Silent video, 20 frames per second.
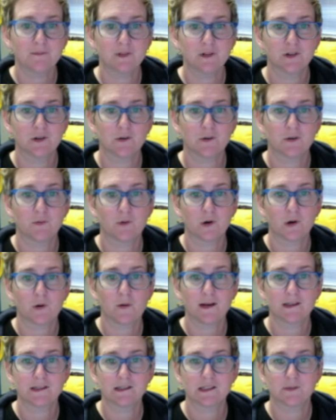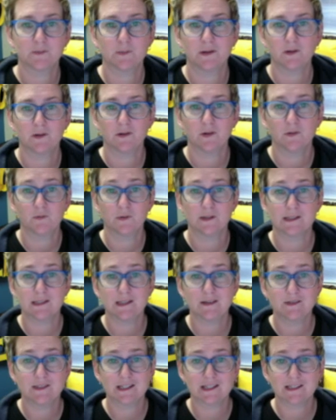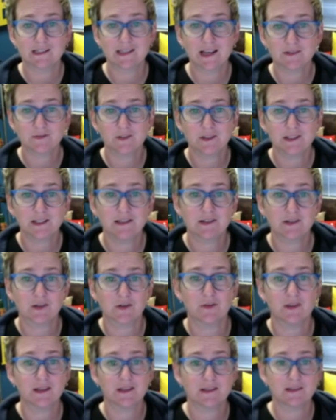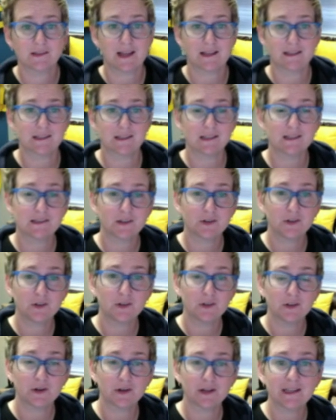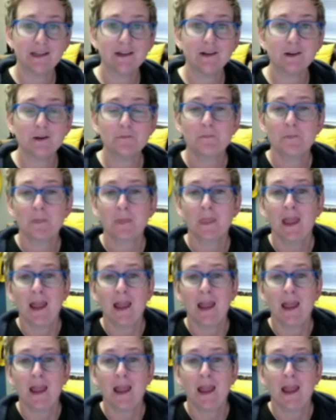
Your request has been received successfully. So that's this little alert here.